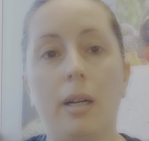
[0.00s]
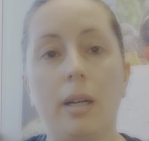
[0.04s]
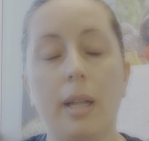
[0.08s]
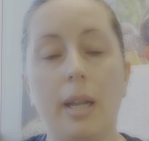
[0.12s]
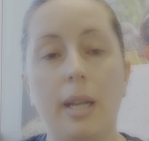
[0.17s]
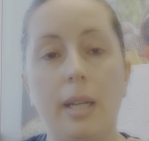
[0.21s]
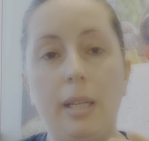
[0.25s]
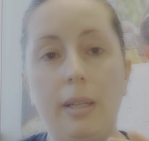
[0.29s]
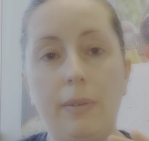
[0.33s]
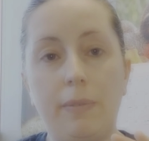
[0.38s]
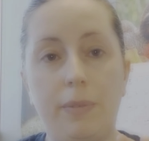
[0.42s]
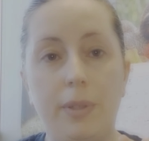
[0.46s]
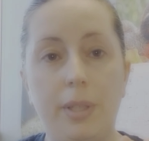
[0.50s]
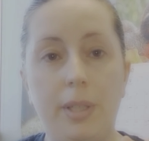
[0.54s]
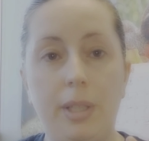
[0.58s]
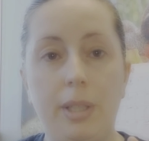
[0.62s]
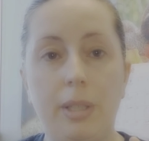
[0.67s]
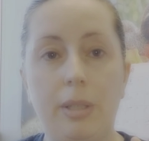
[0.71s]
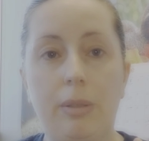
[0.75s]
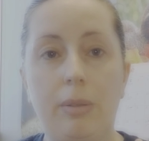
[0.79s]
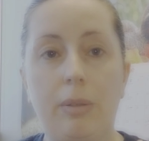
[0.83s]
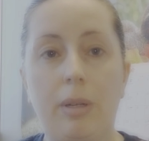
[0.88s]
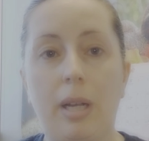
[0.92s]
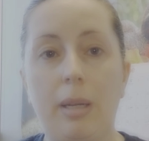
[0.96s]
Any
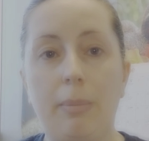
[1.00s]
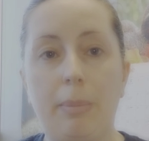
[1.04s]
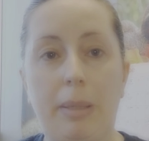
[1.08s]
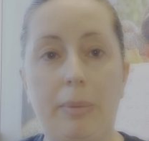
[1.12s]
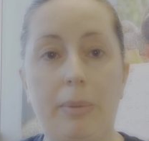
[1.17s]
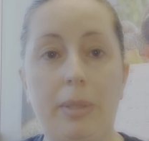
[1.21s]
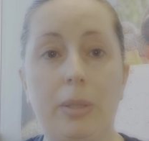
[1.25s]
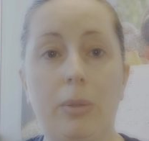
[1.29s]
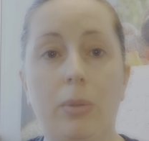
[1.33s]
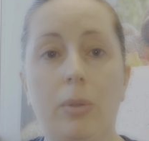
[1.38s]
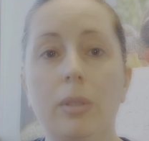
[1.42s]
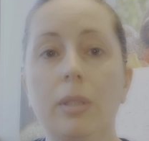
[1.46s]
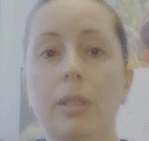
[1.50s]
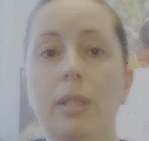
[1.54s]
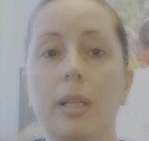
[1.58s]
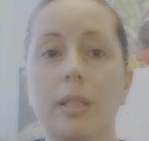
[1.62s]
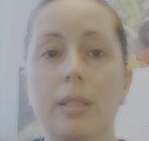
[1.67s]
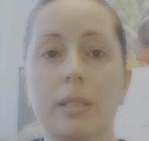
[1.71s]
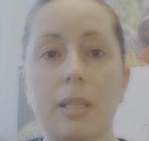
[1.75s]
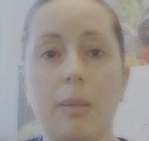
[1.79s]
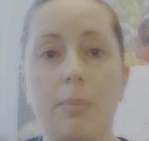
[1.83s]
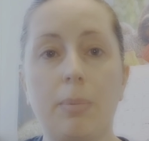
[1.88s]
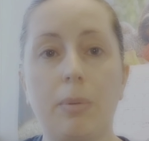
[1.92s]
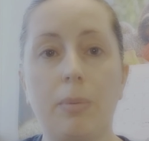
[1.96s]
video I may record in the
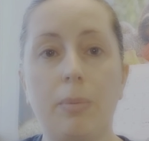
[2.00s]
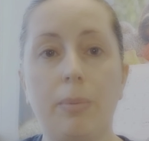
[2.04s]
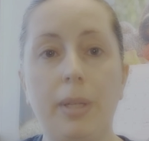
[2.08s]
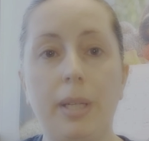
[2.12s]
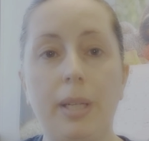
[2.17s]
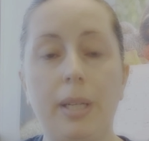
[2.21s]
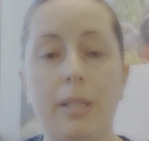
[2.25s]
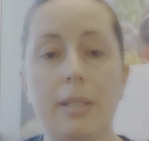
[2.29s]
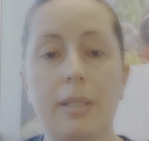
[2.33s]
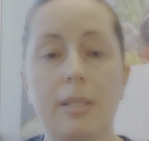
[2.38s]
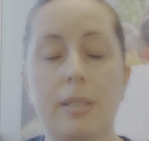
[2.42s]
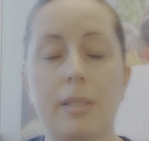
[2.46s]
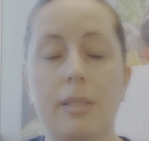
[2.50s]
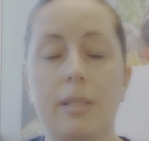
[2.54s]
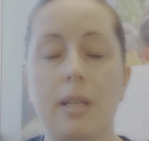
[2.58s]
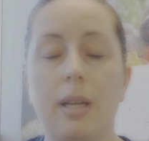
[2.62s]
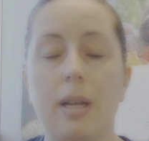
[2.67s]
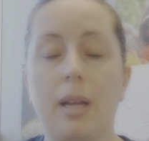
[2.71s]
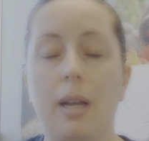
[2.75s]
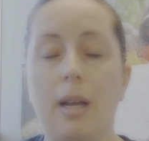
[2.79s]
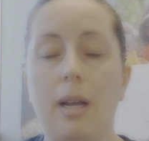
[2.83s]
next couple weeks,